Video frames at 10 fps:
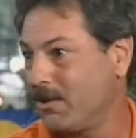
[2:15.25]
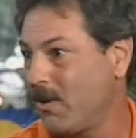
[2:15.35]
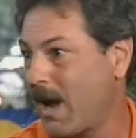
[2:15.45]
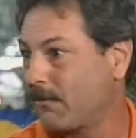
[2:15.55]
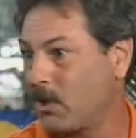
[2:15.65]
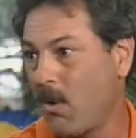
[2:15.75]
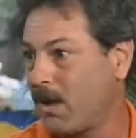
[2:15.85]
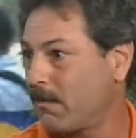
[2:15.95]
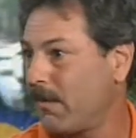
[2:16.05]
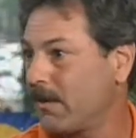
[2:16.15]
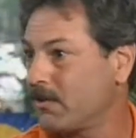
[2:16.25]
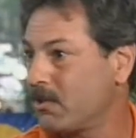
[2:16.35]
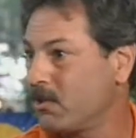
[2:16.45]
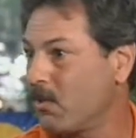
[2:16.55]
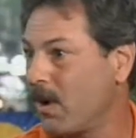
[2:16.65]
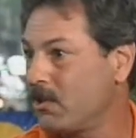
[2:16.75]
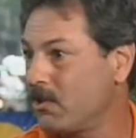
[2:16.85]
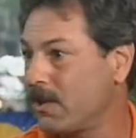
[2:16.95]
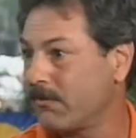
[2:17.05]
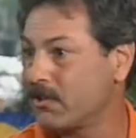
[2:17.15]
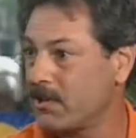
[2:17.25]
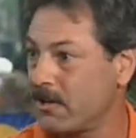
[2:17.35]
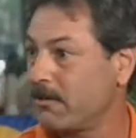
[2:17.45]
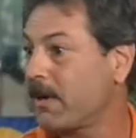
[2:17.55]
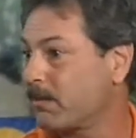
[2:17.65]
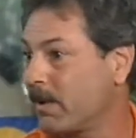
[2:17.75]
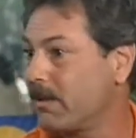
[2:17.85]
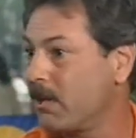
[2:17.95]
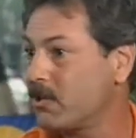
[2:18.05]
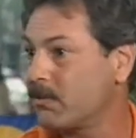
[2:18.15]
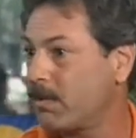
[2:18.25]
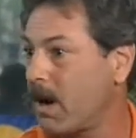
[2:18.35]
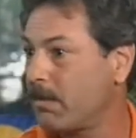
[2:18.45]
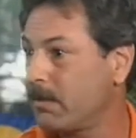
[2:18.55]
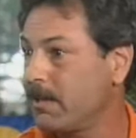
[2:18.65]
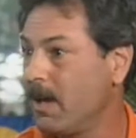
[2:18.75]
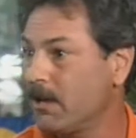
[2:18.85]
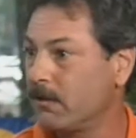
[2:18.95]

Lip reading: You have to qualify the situation, you have to set your expectations properly.